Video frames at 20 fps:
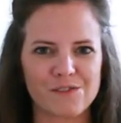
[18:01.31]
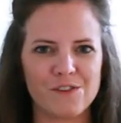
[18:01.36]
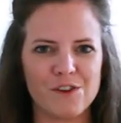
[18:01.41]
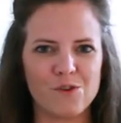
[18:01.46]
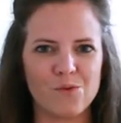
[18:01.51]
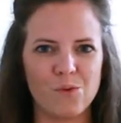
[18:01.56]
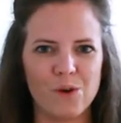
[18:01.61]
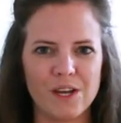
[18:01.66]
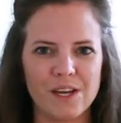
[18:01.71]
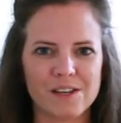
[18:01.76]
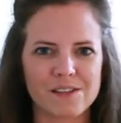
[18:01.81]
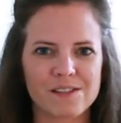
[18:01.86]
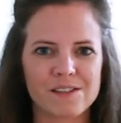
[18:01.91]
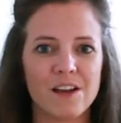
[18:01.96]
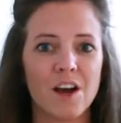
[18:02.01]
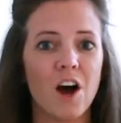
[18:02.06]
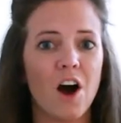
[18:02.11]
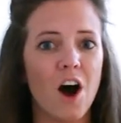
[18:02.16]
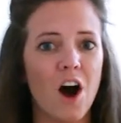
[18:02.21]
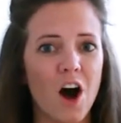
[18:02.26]
few weeks.
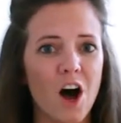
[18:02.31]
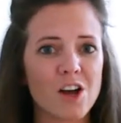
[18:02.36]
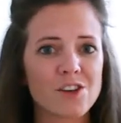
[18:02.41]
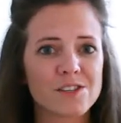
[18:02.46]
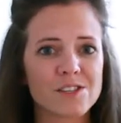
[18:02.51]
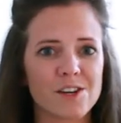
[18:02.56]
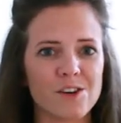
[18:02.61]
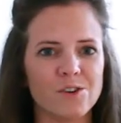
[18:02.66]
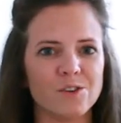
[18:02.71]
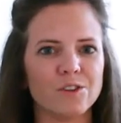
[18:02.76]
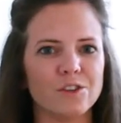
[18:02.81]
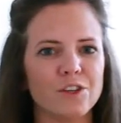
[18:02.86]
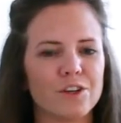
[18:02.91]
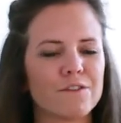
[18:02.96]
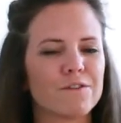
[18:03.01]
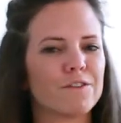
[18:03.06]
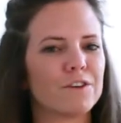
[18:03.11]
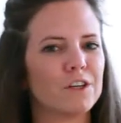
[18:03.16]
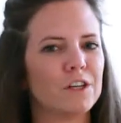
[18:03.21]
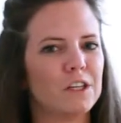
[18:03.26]
Also, look
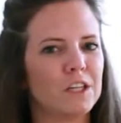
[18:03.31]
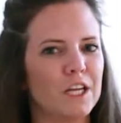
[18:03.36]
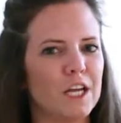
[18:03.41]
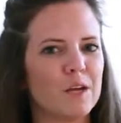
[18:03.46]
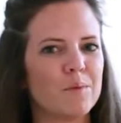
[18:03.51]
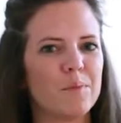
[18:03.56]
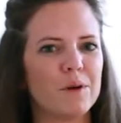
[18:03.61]
for a link